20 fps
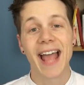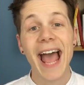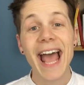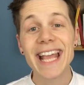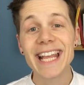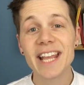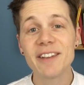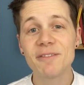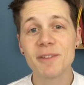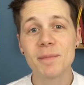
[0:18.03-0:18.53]

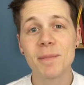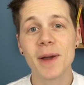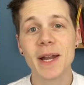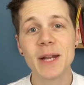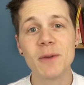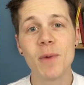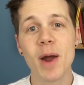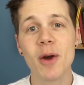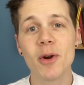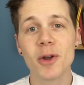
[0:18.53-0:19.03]
Hey
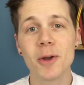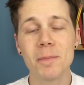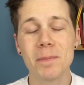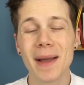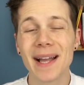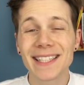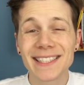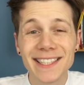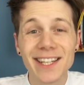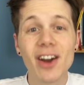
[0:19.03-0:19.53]
everybody, welcome
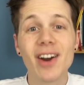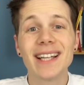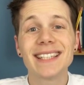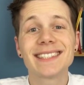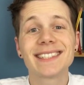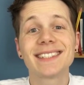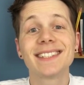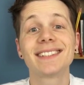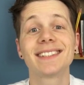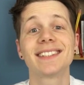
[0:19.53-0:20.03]
back.
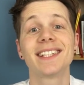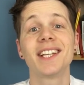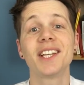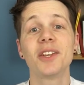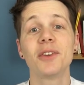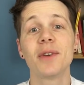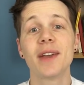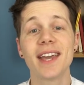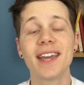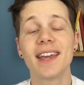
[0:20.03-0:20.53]
Nice to see
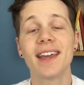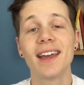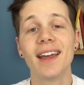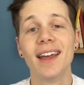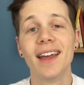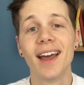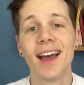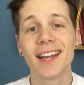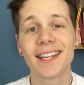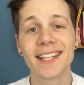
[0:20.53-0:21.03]
you here
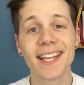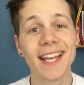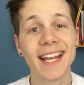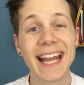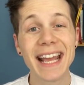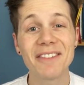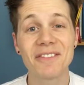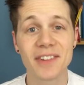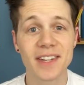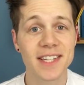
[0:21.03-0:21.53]

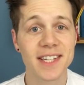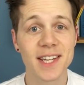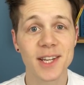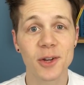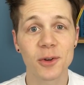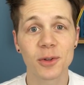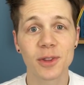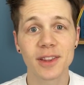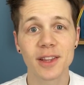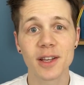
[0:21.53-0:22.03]
again every
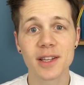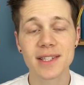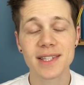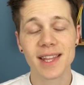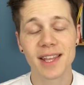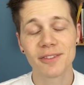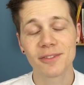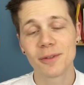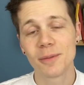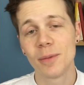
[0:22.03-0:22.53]
single
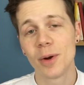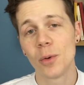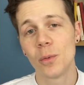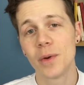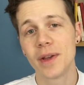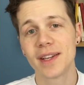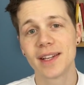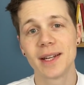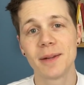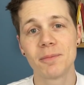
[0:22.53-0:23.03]
Thursday for my
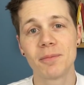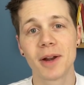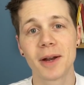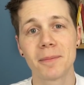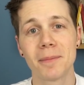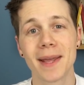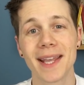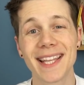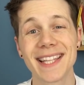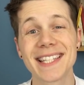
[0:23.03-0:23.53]
weekly
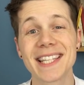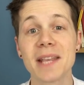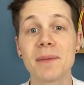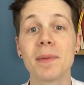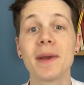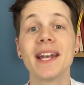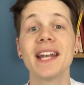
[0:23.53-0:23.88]
bread making tip.